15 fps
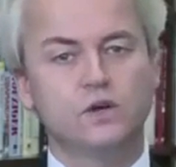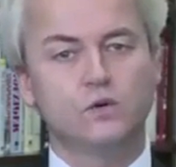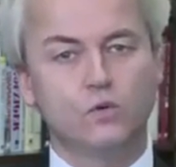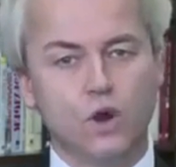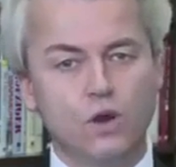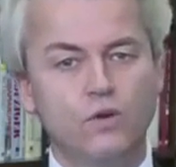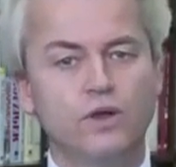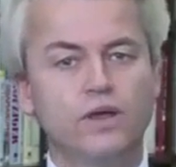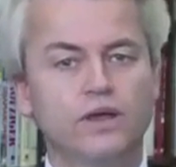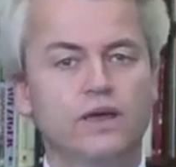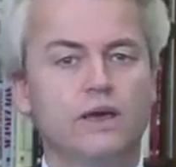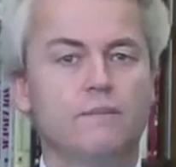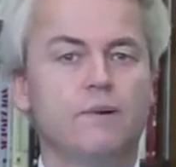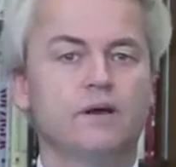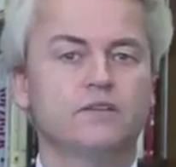worrying
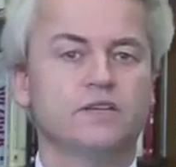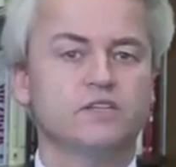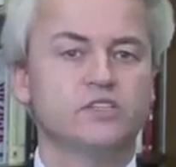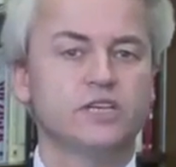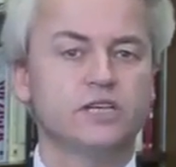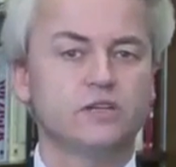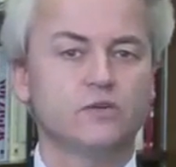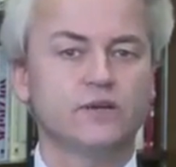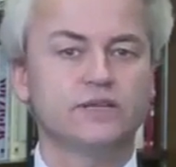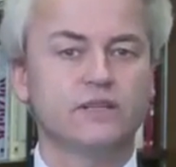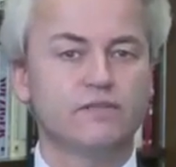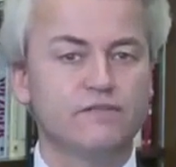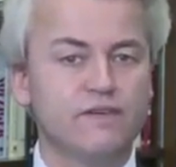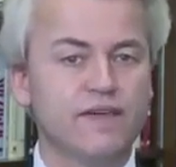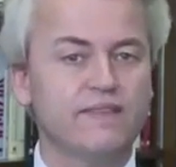about their children
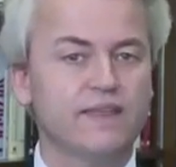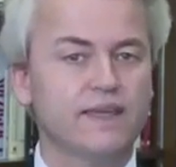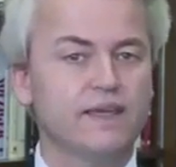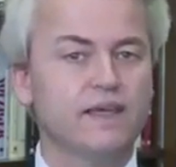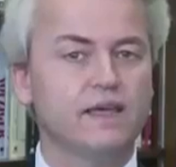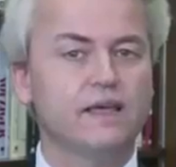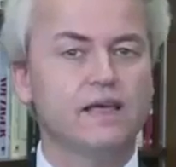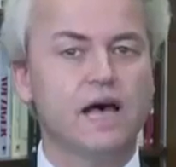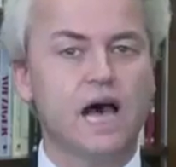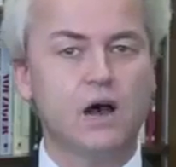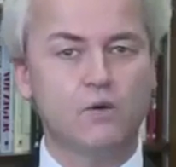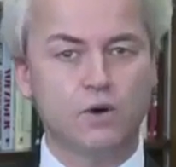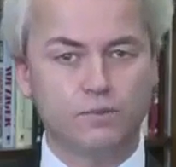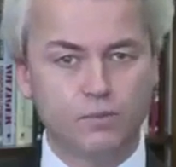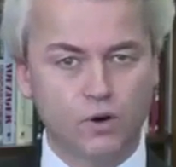defending
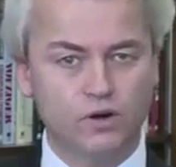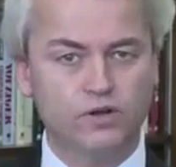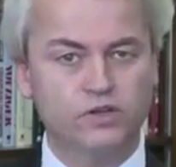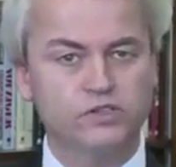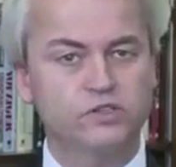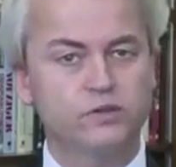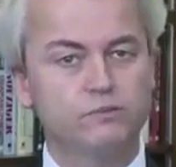our borders.